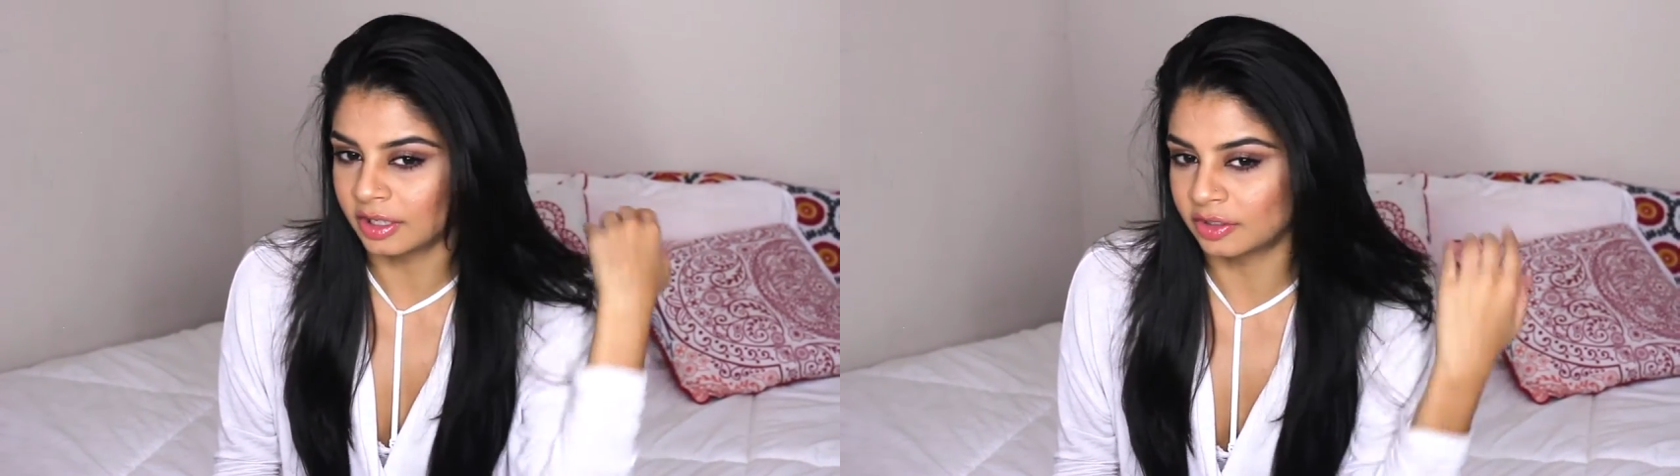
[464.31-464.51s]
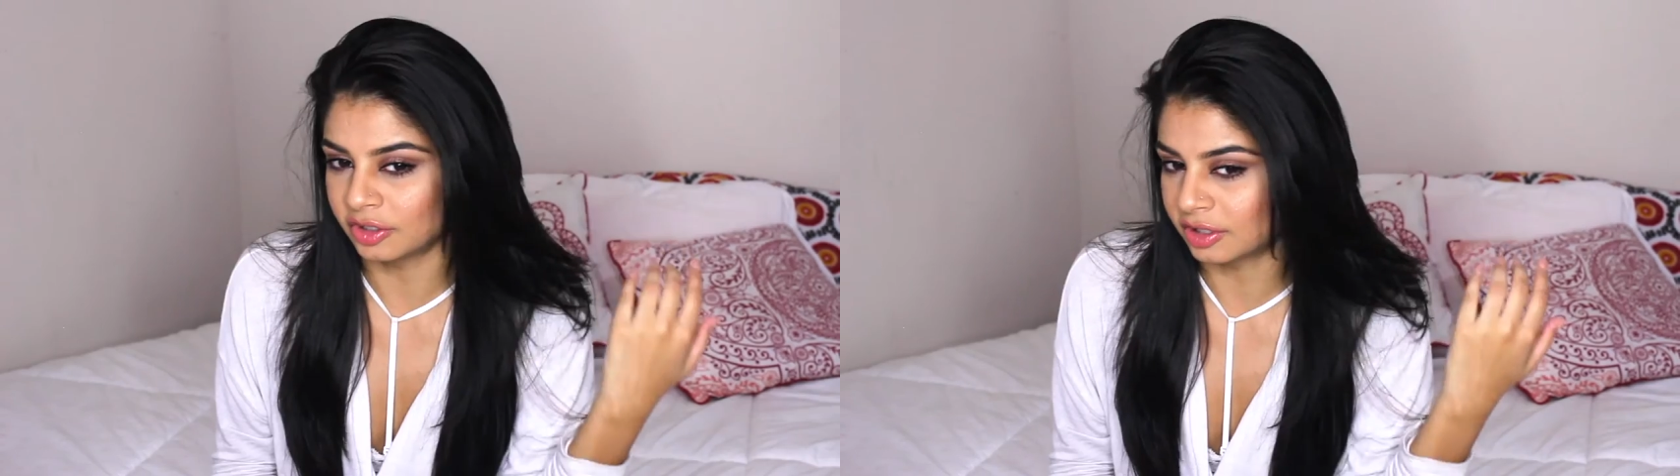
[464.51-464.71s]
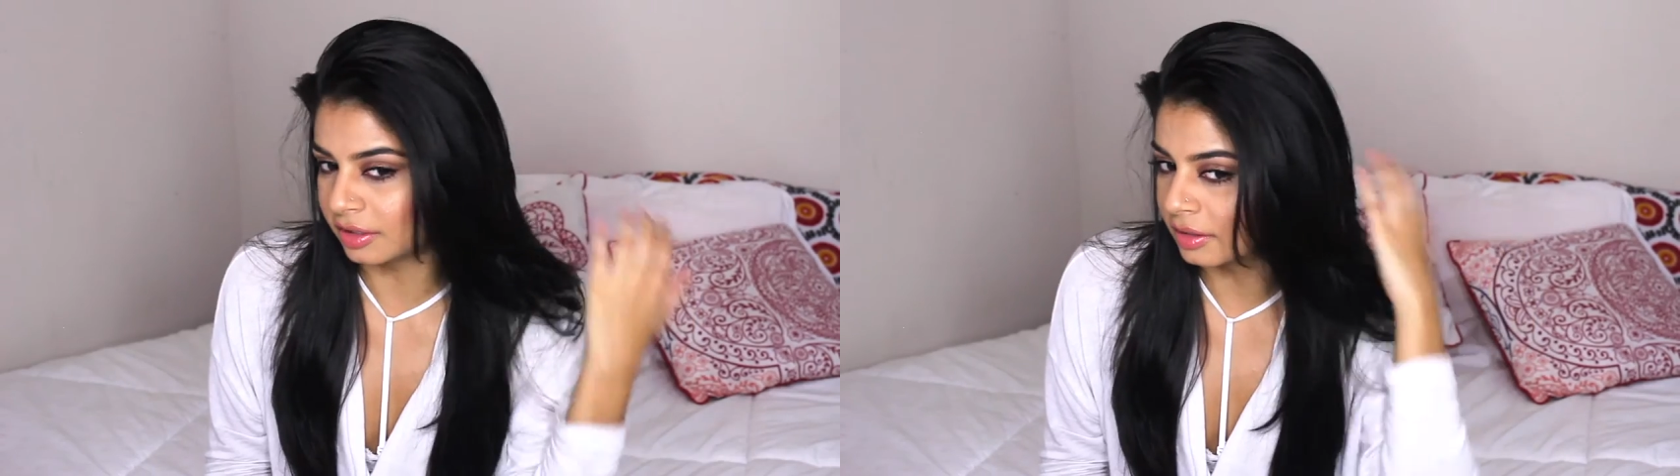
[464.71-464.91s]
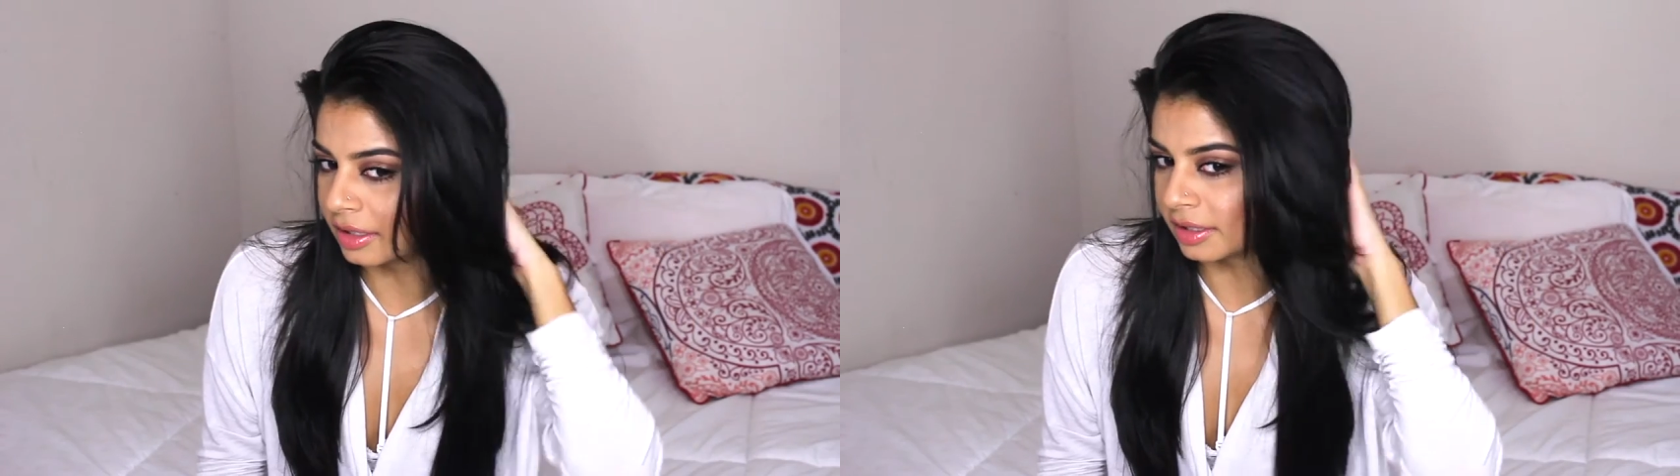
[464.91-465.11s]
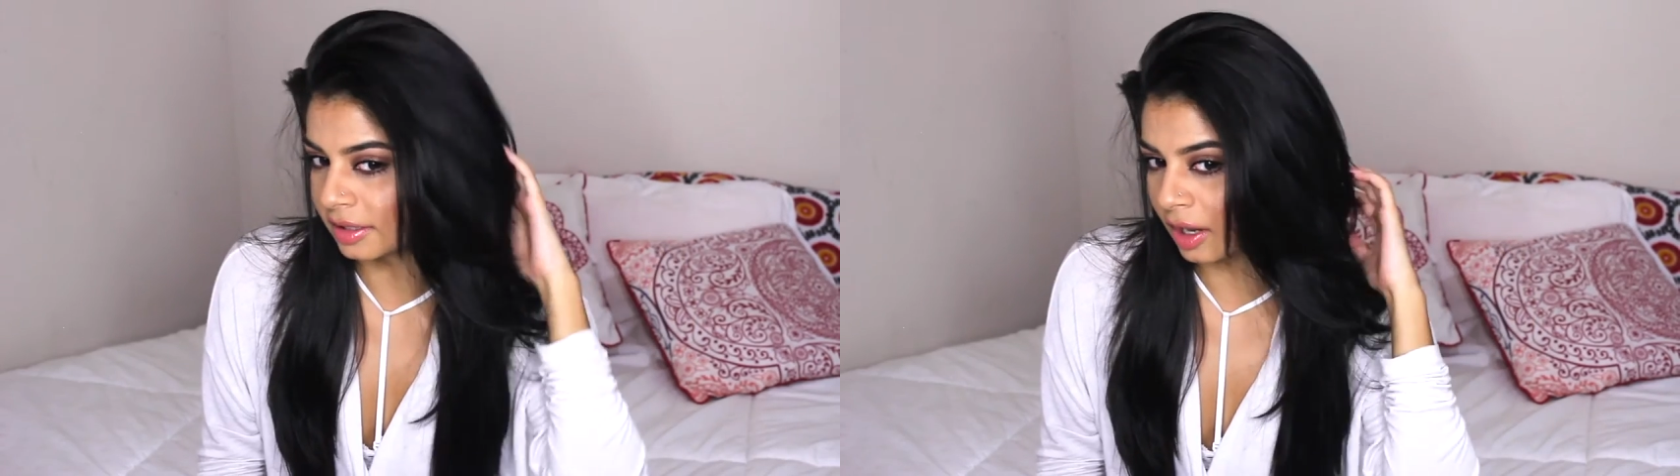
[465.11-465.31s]
it's just
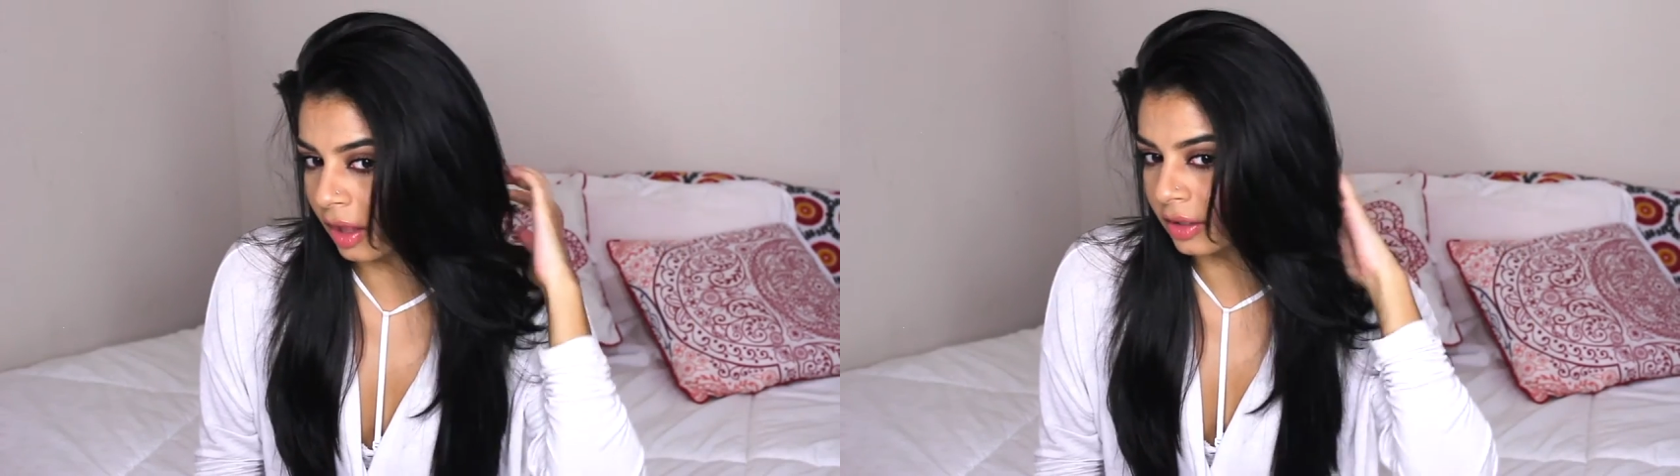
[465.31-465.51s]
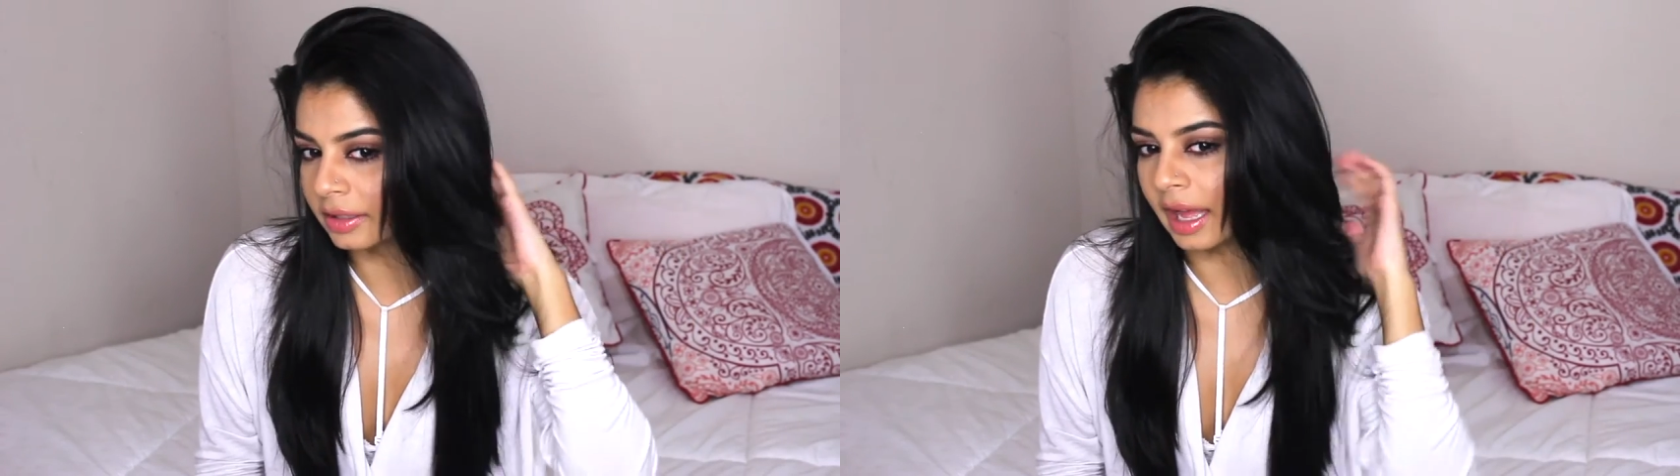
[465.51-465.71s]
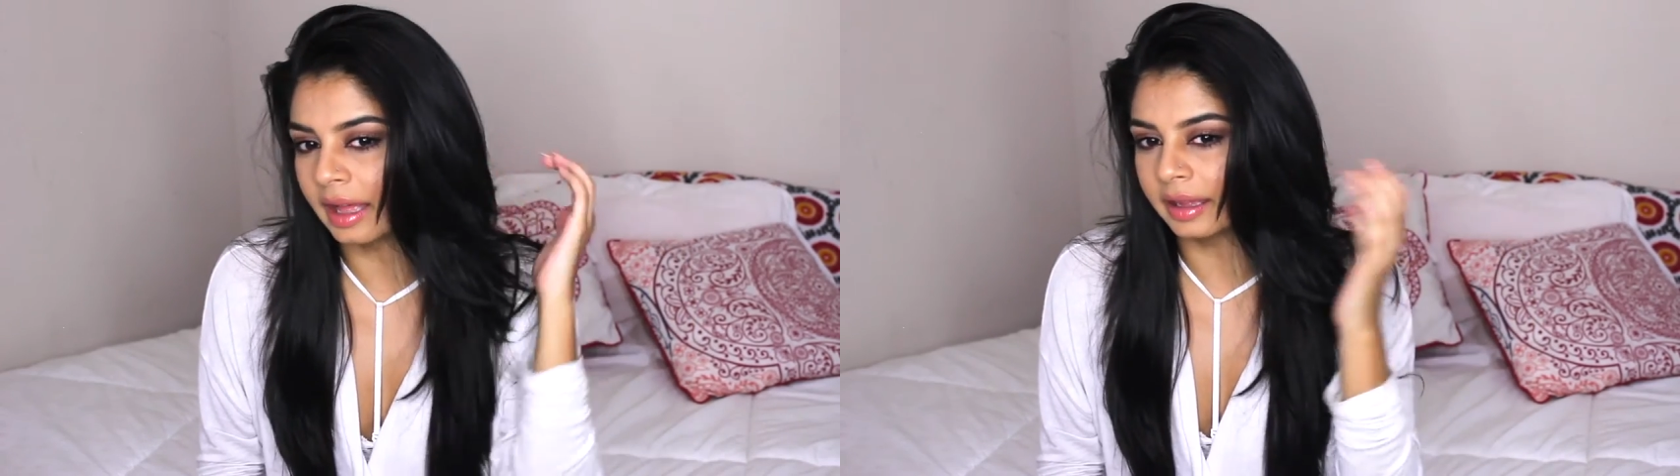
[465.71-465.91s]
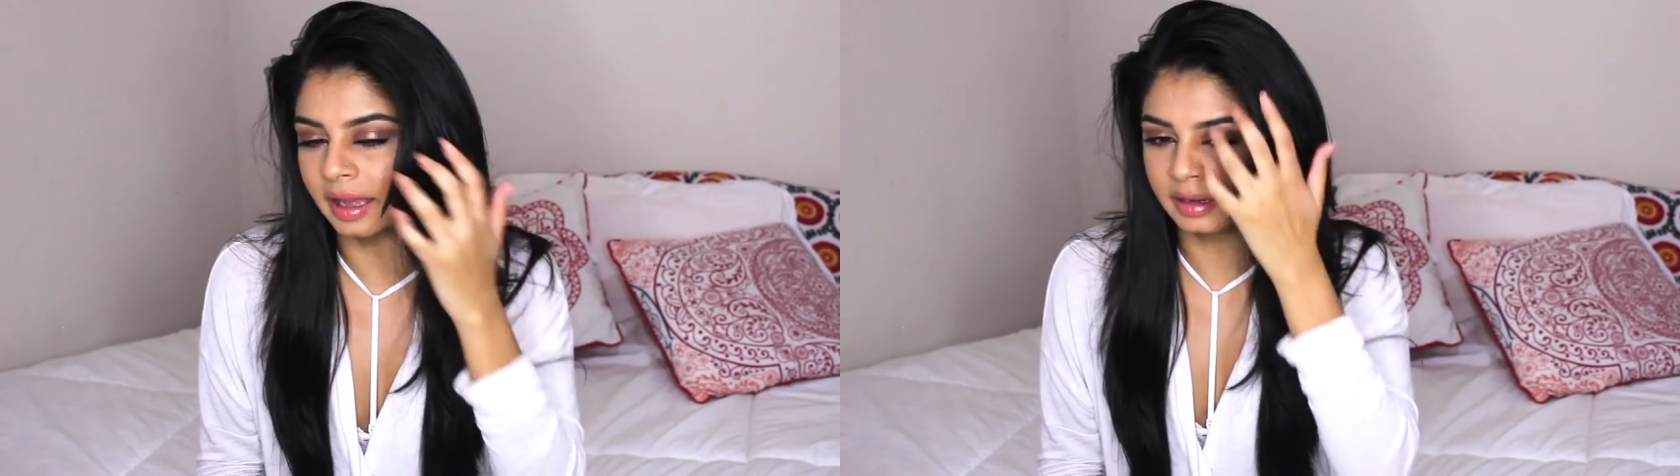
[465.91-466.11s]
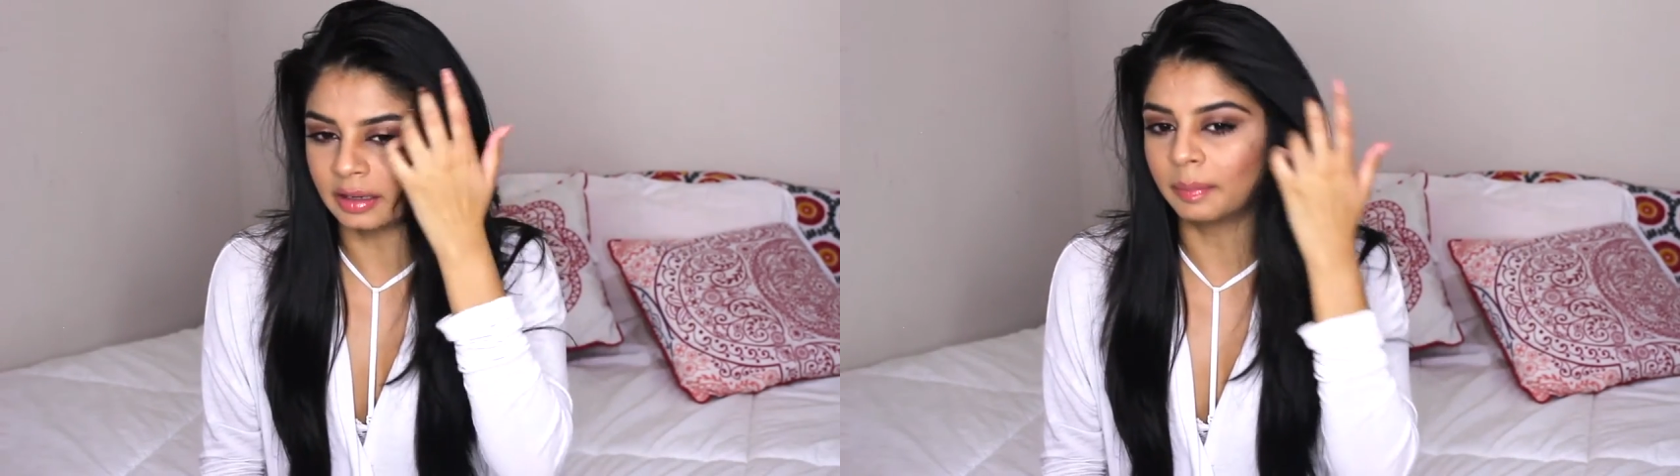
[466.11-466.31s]
this is the color that it
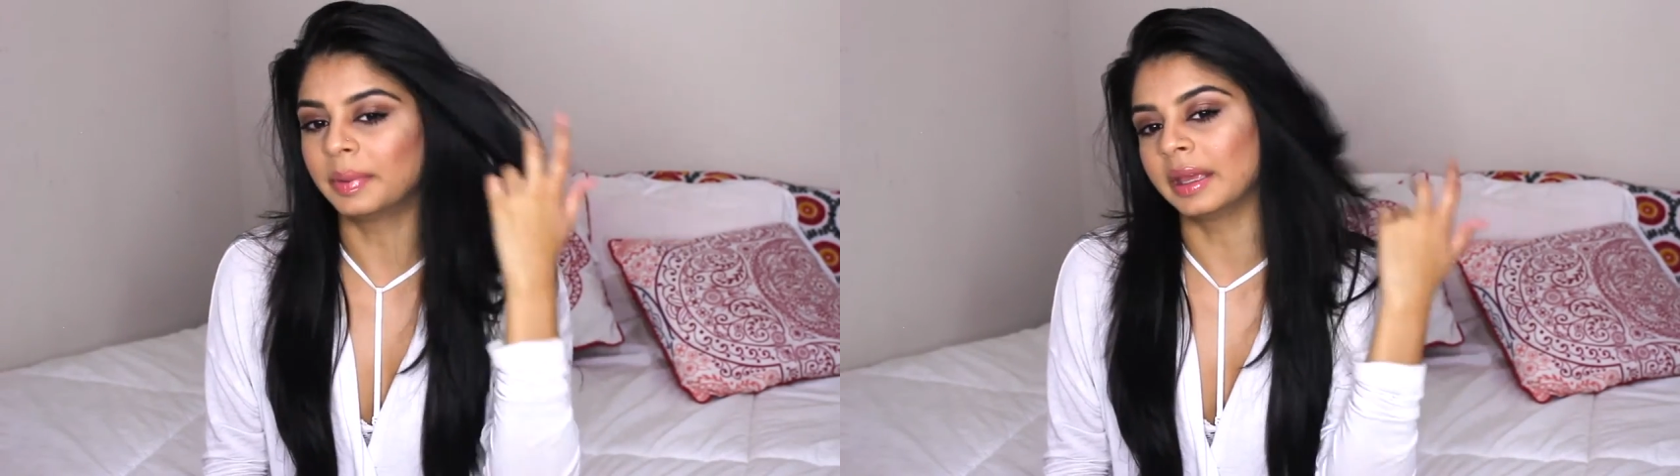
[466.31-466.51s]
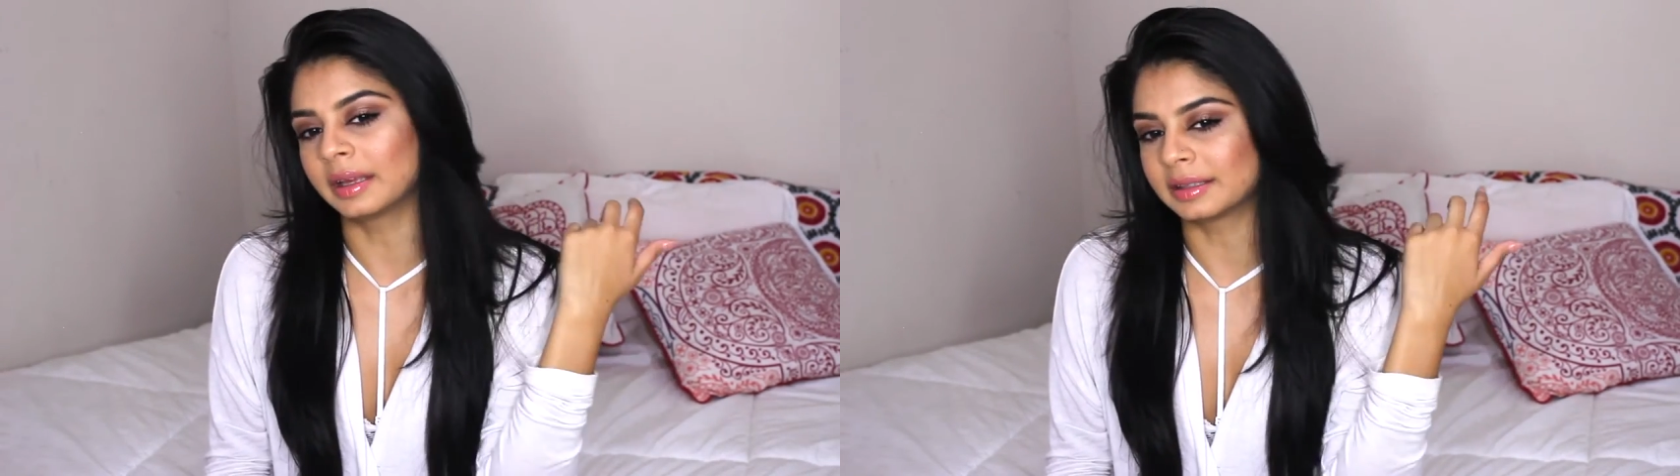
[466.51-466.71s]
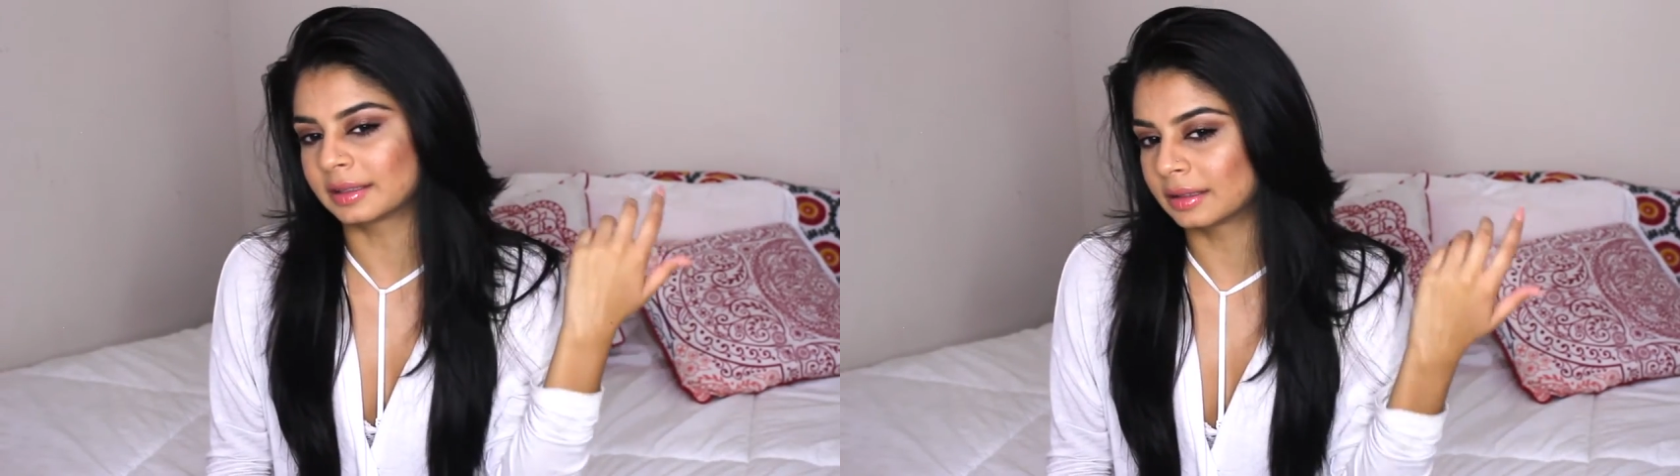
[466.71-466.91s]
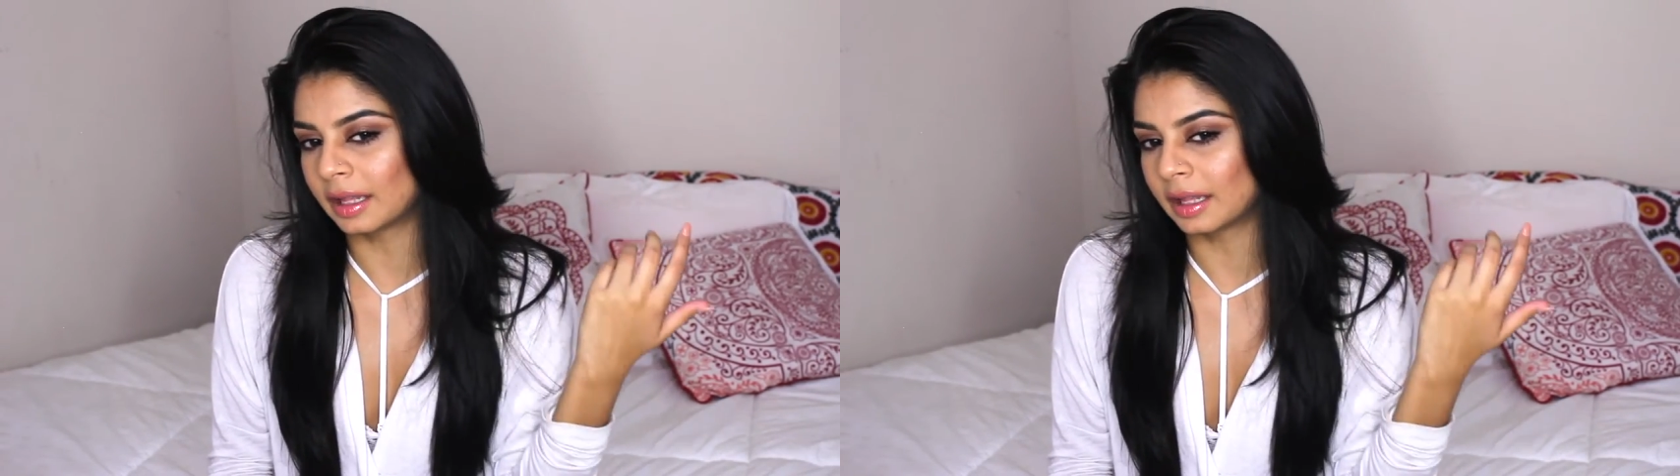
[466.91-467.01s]
ended up being it's